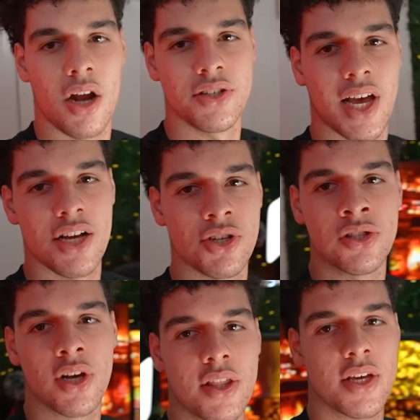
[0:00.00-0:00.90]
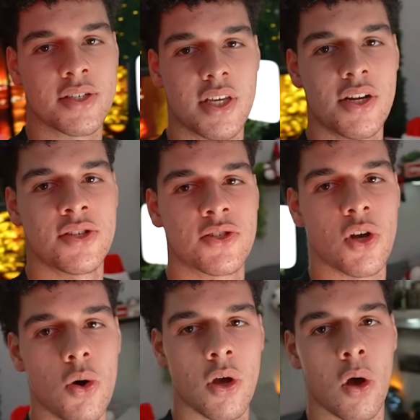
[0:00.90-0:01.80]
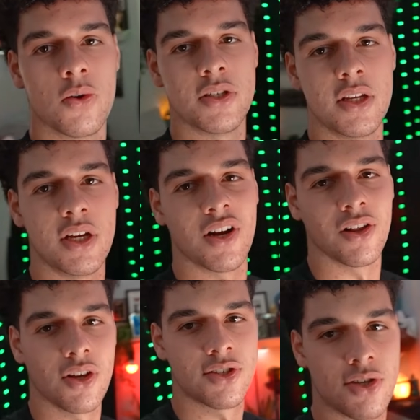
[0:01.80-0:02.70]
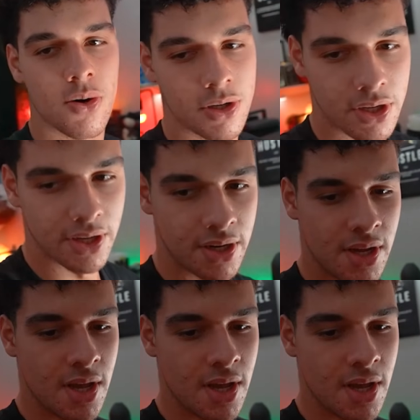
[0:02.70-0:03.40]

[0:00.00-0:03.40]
Honestly, guys, just look at this. It is so cozy in here. It looks so good.